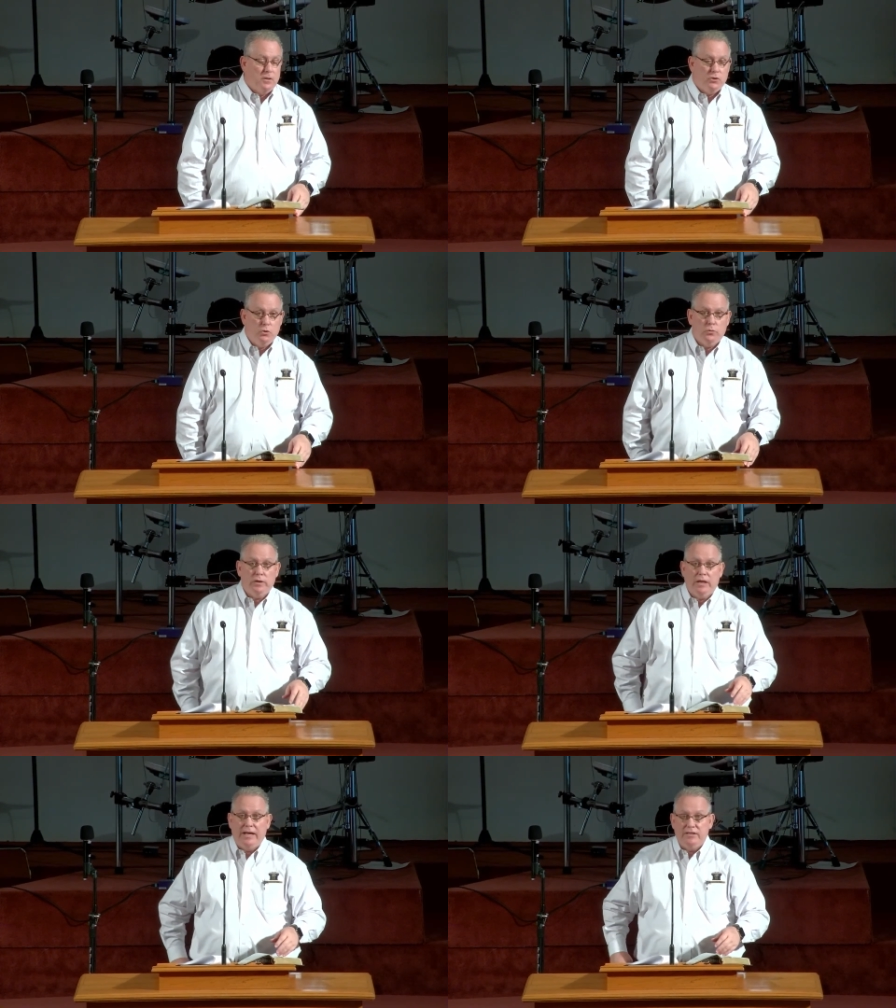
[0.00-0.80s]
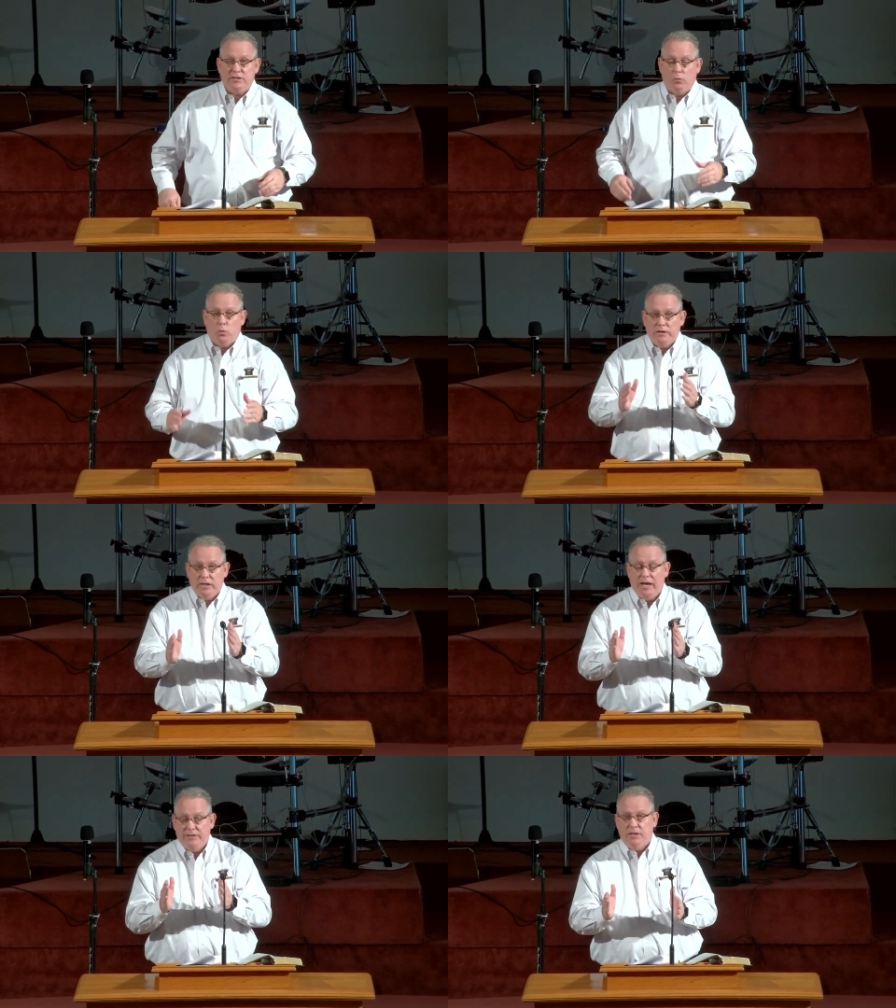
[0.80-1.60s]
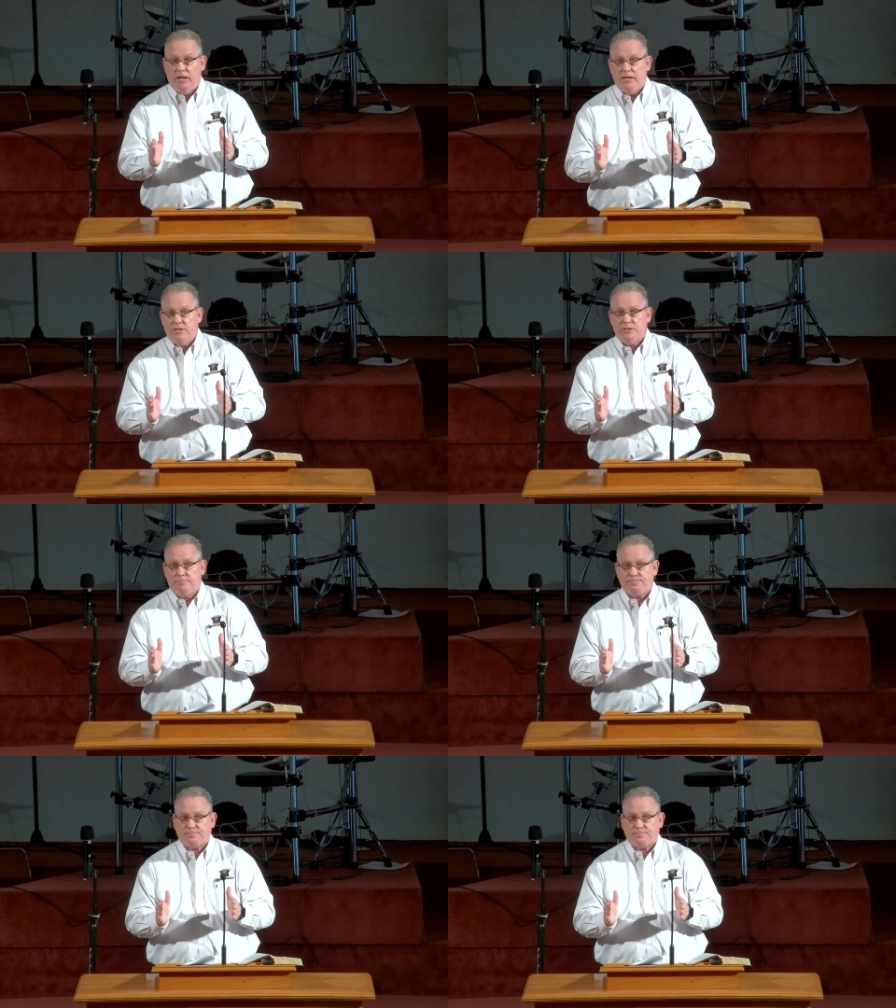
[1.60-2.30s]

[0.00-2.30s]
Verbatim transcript: Do you realize that what God does